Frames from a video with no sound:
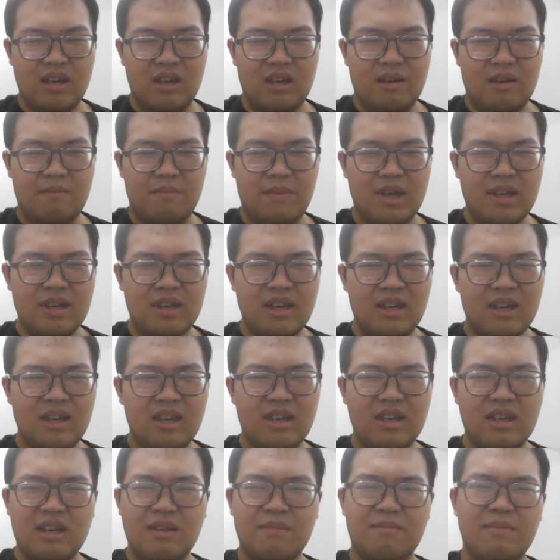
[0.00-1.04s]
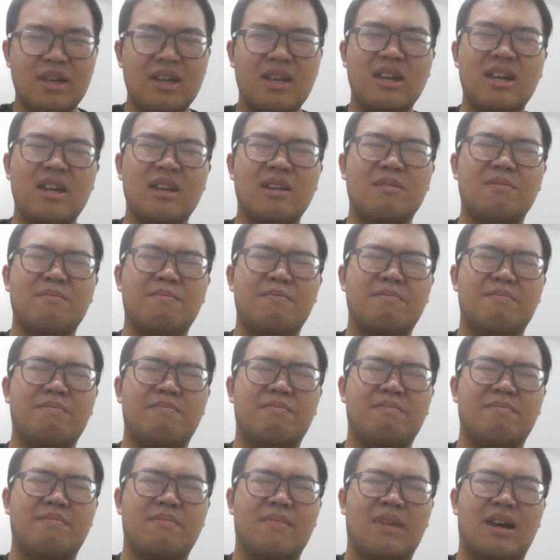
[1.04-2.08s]
Make it.
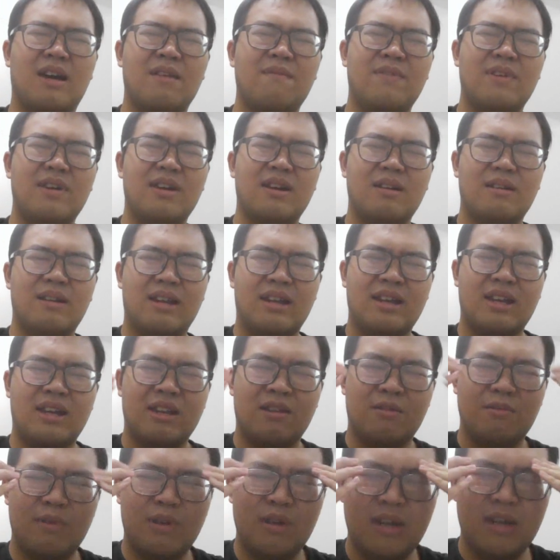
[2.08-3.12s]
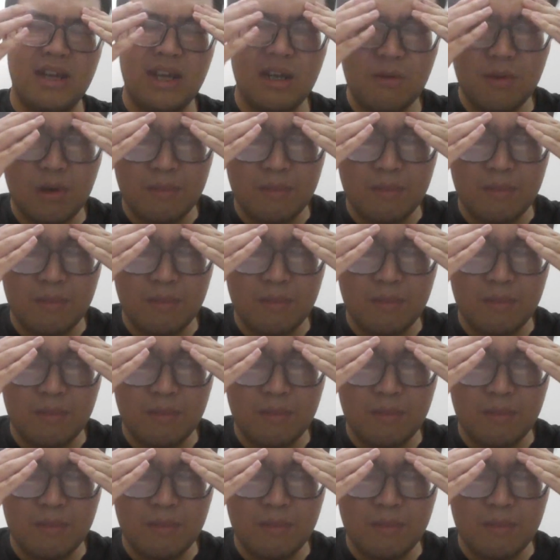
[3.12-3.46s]
I feel like it will